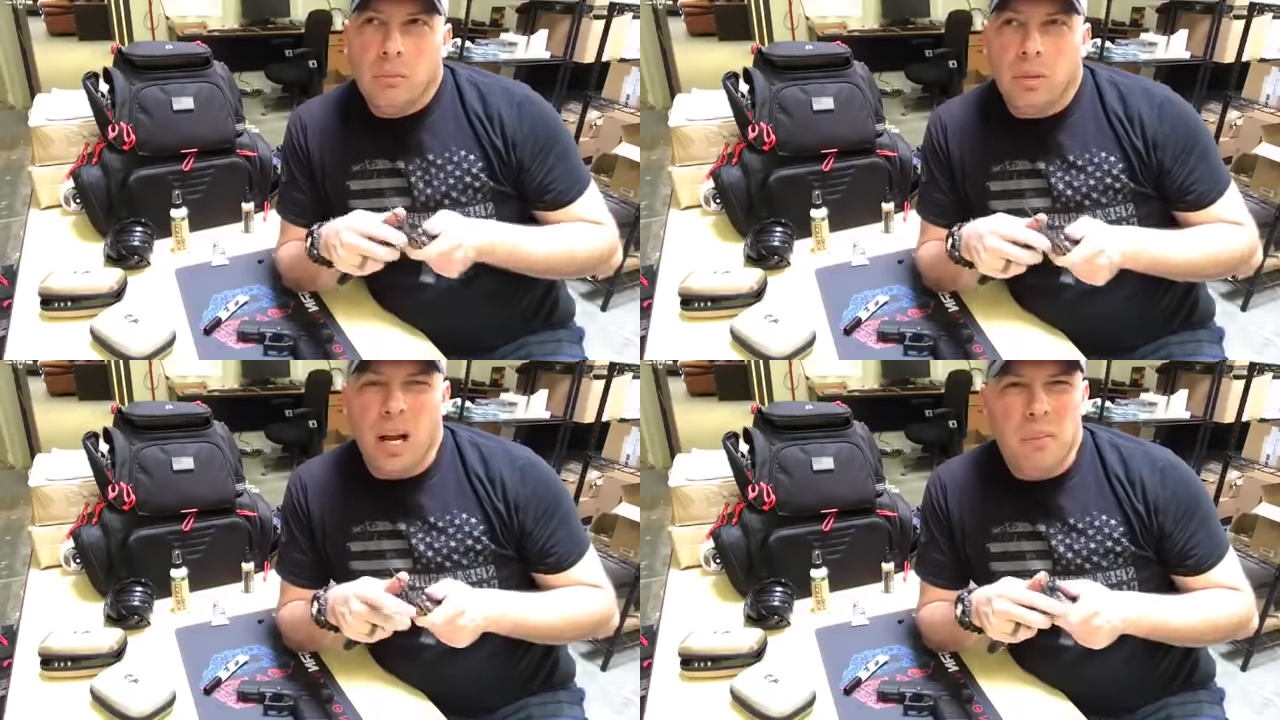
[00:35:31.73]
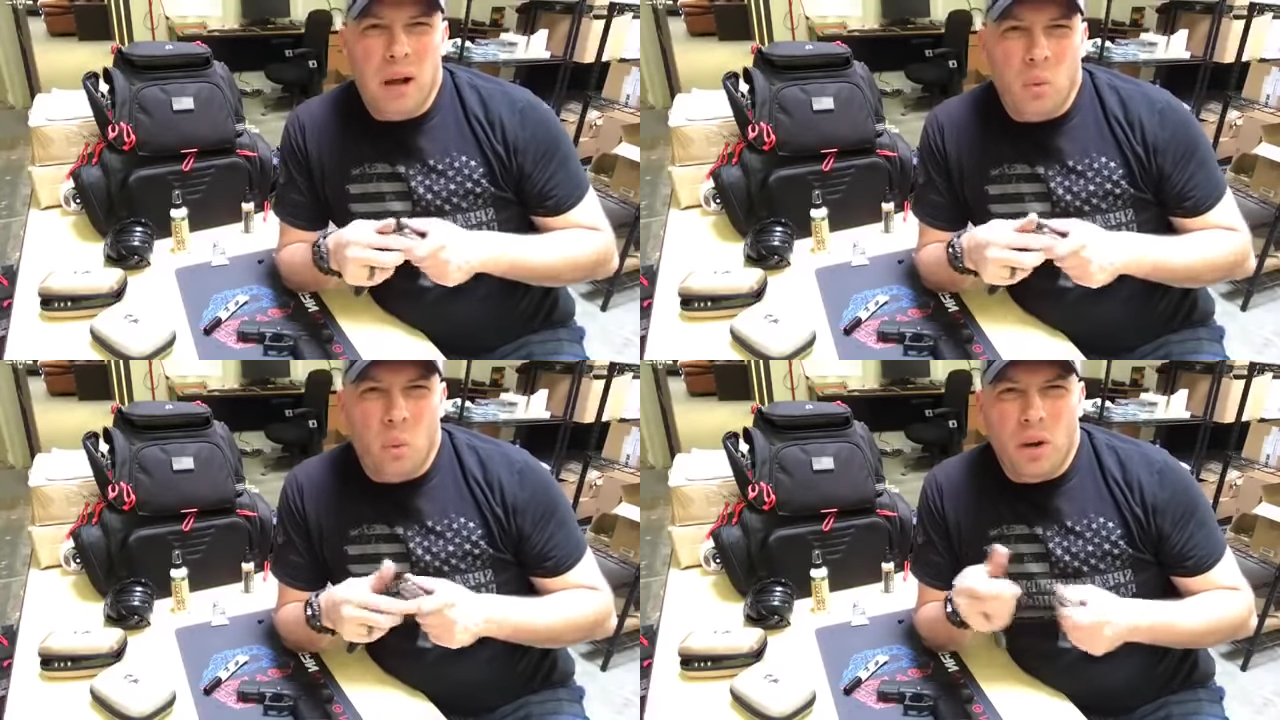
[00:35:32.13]
probably
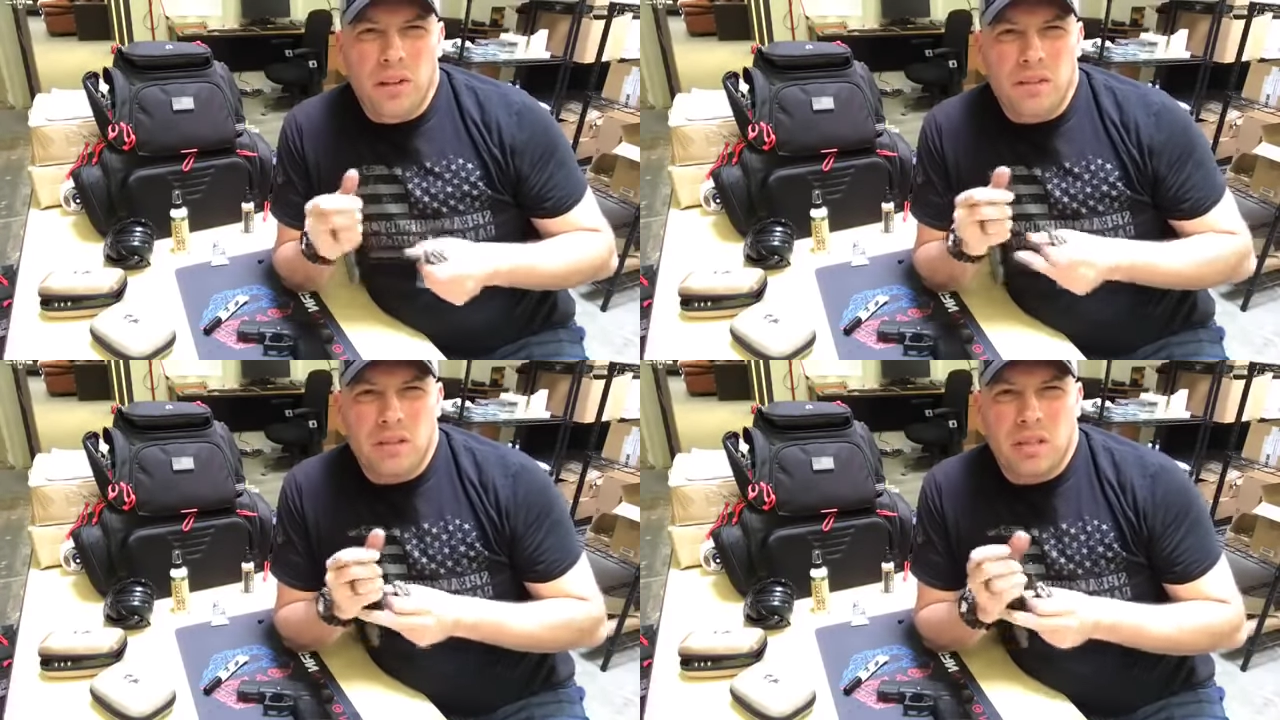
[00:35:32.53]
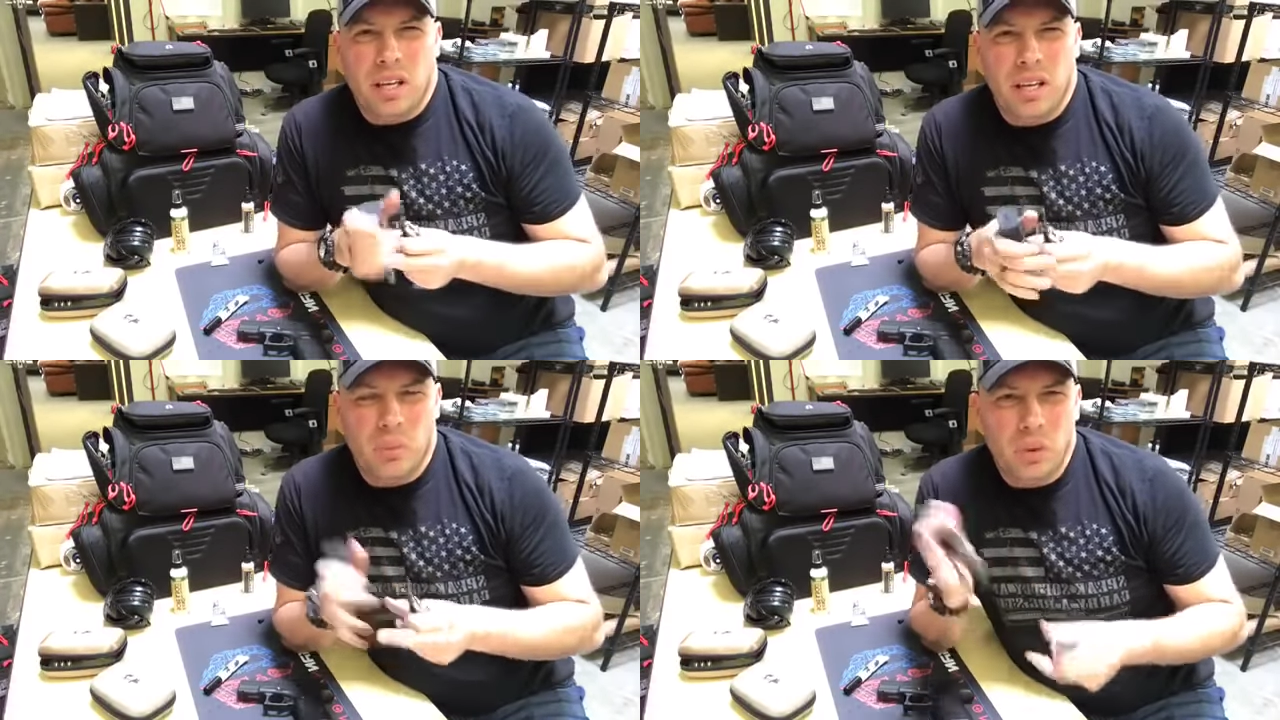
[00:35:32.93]
about once,
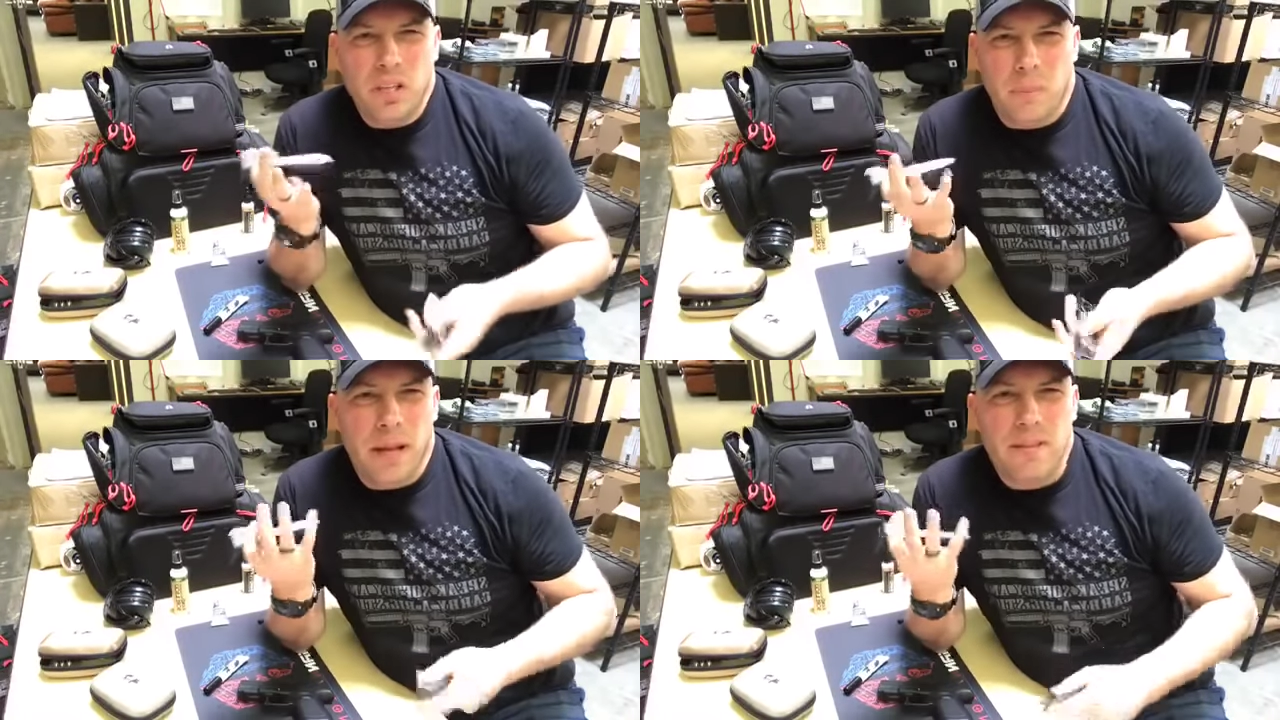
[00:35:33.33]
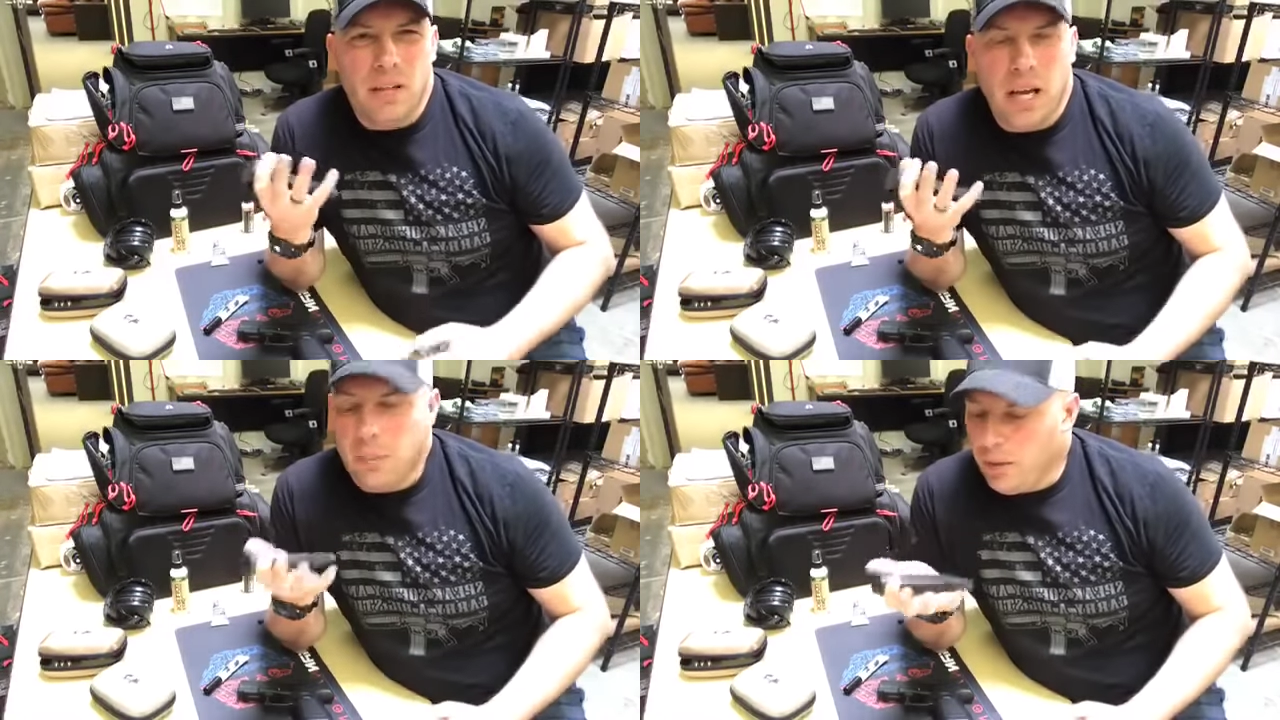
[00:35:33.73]
it really depends
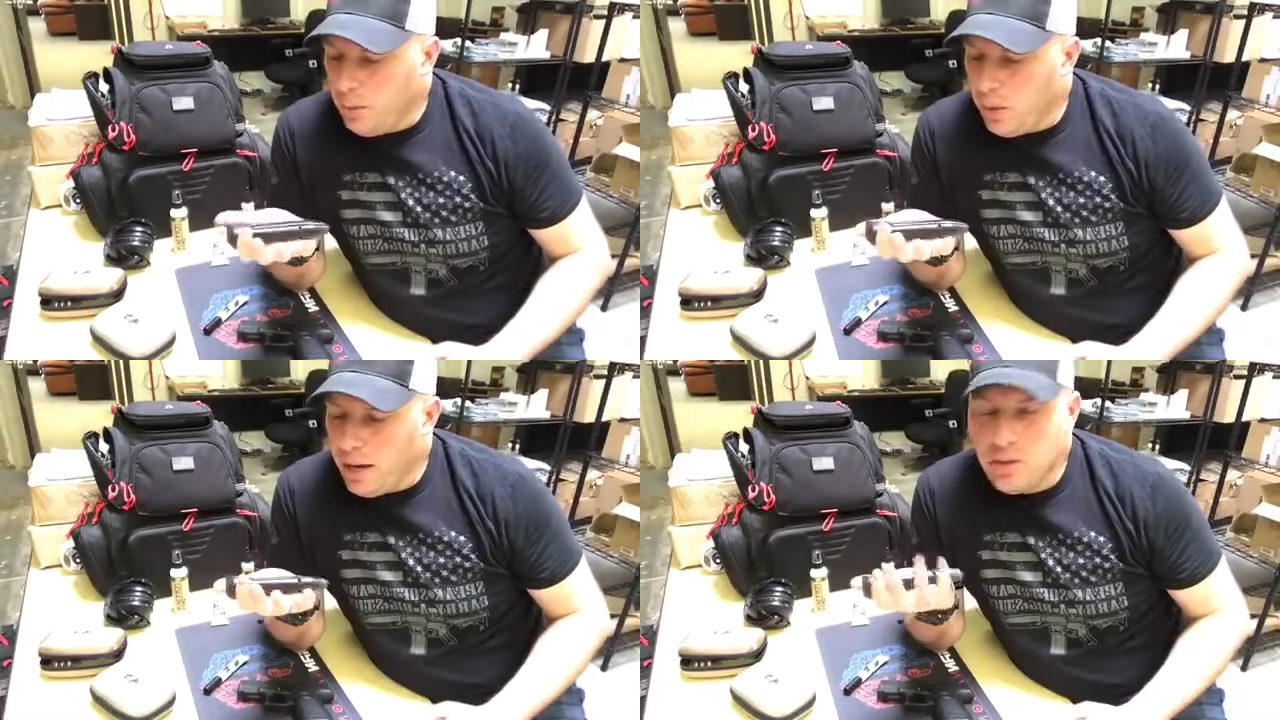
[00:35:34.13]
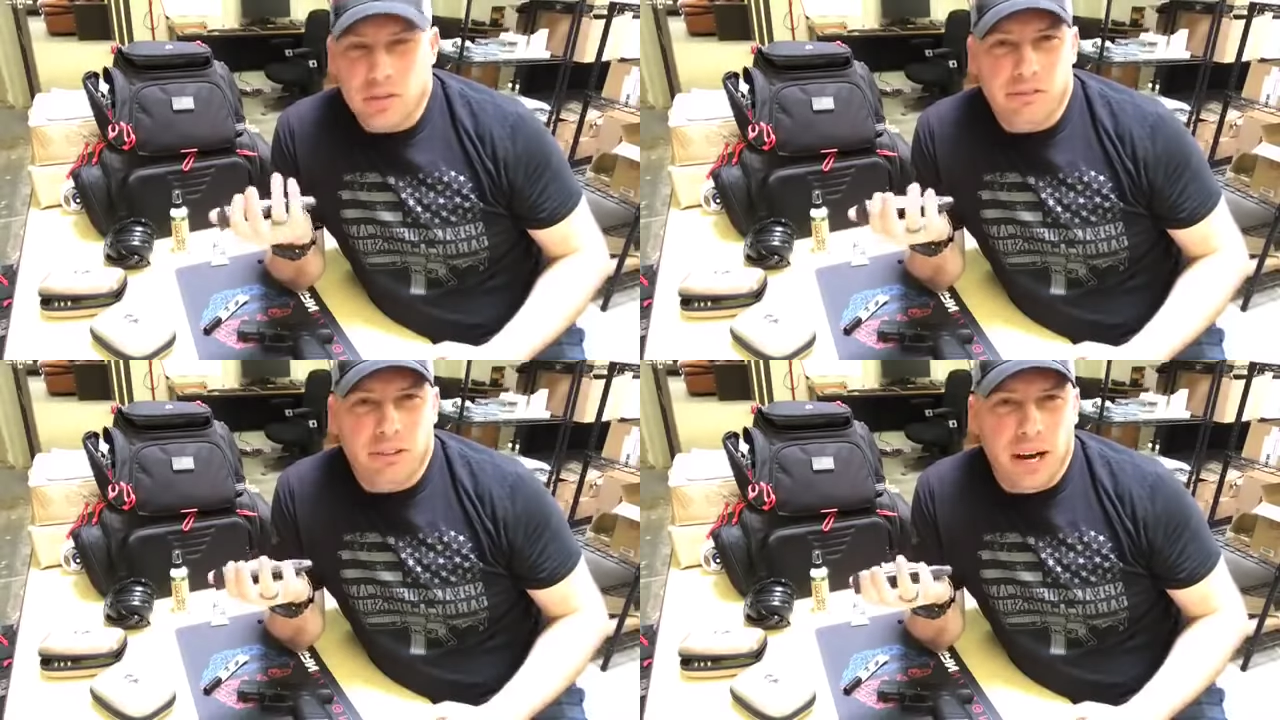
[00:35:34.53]
on how many rounds
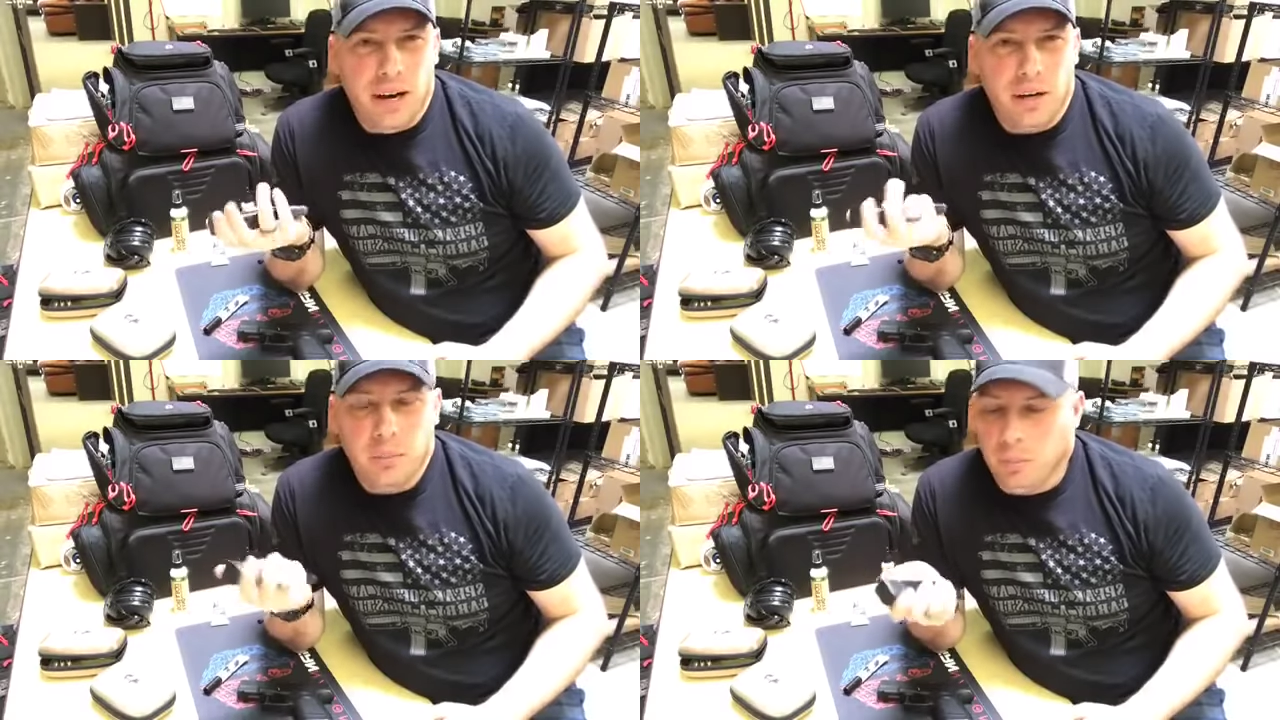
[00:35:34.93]
you fire,